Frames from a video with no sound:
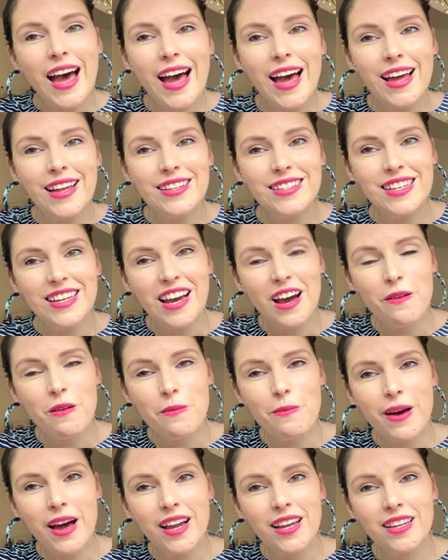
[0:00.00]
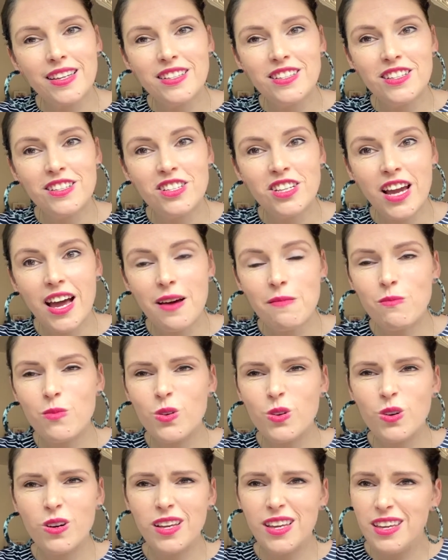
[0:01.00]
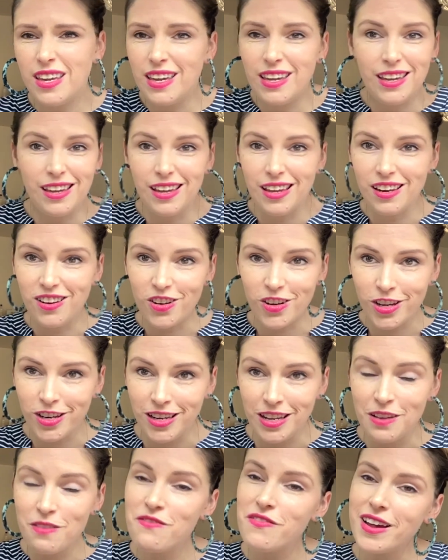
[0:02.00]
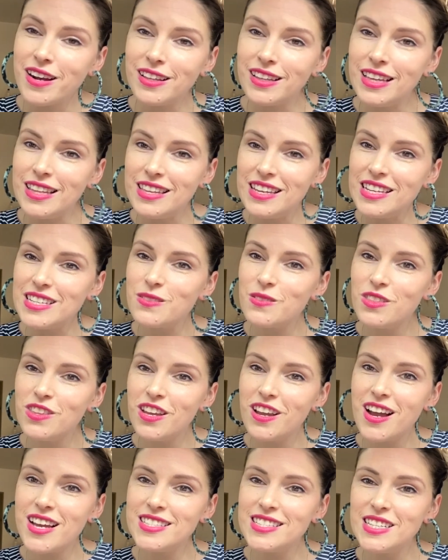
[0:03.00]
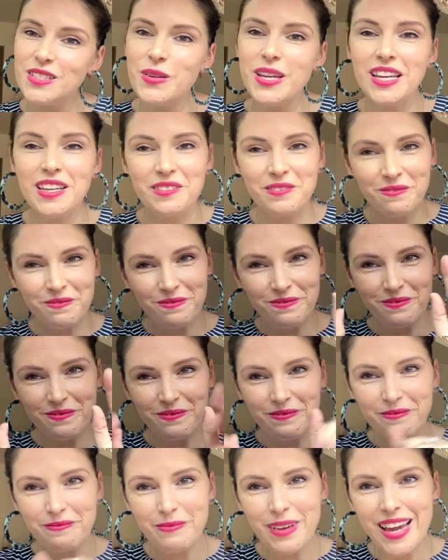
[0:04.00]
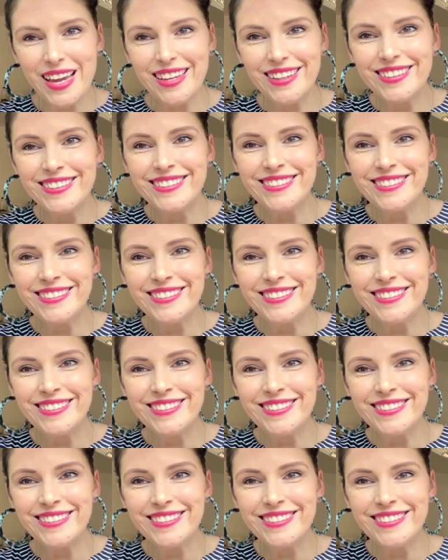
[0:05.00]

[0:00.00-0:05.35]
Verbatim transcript: And yeah, I'll be back to chat more geeky, nerdy, funnily things with you guys next week. Bye.